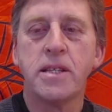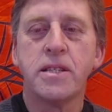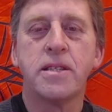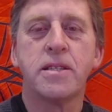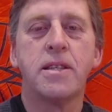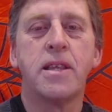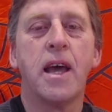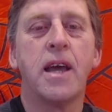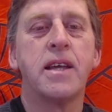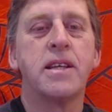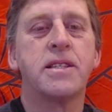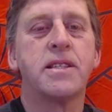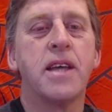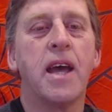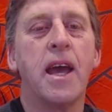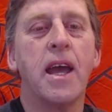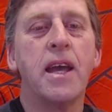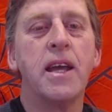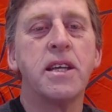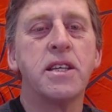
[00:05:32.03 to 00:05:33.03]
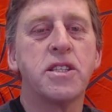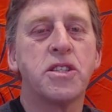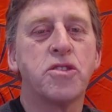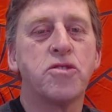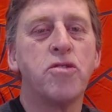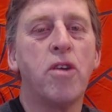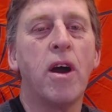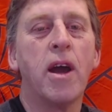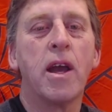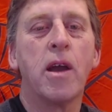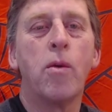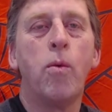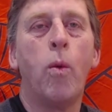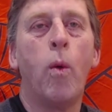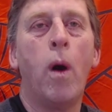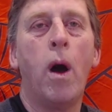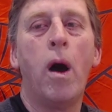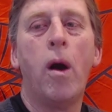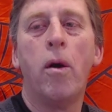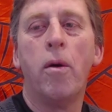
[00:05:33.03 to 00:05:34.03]
they say, strike
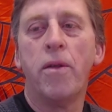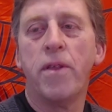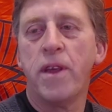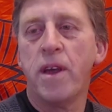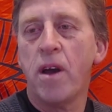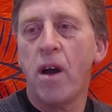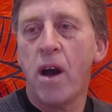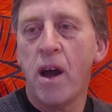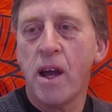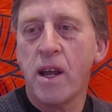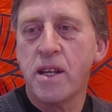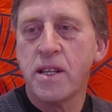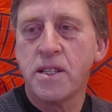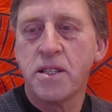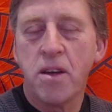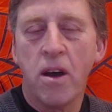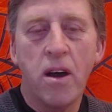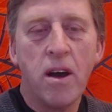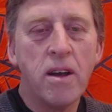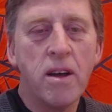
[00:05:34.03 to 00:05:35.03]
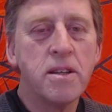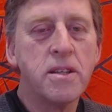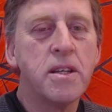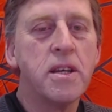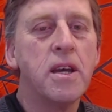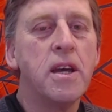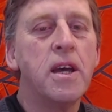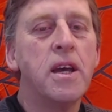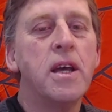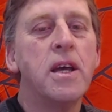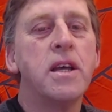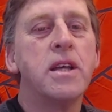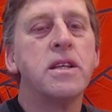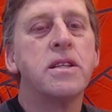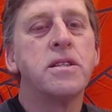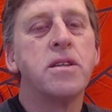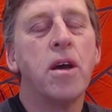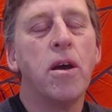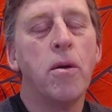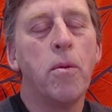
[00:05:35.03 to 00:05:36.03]
while the iron's hot.
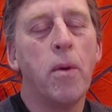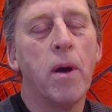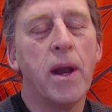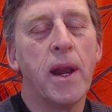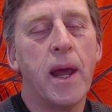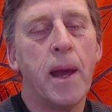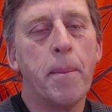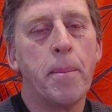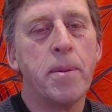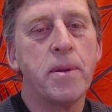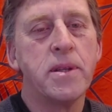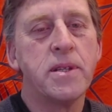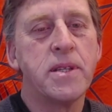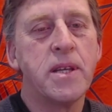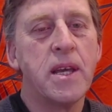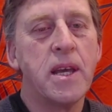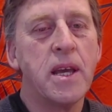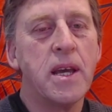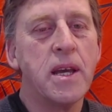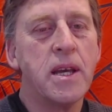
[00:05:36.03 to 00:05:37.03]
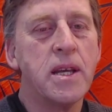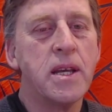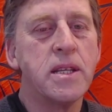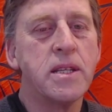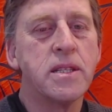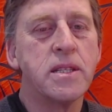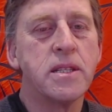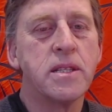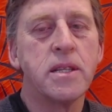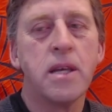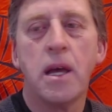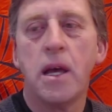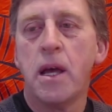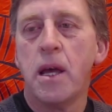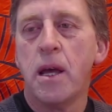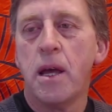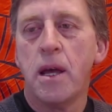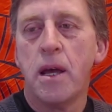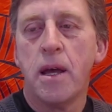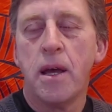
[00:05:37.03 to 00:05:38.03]
So what happens here is,
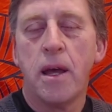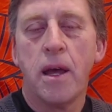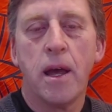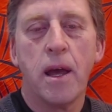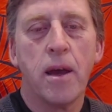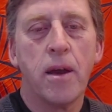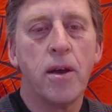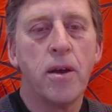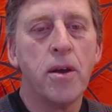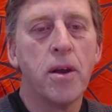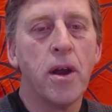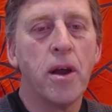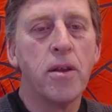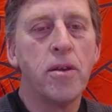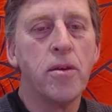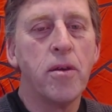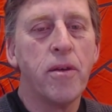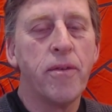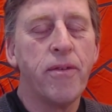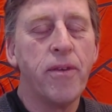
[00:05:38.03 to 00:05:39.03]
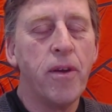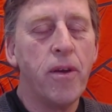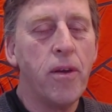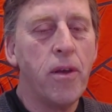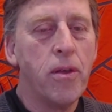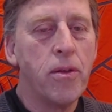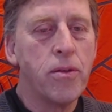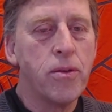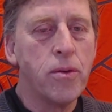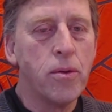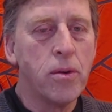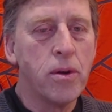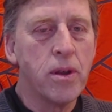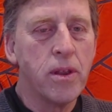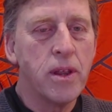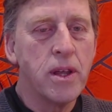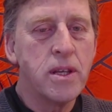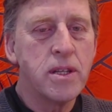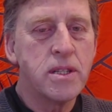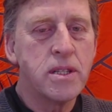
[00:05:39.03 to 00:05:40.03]
good on you if you thought of
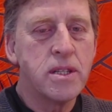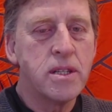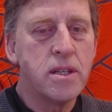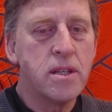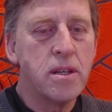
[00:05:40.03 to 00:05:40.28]
this.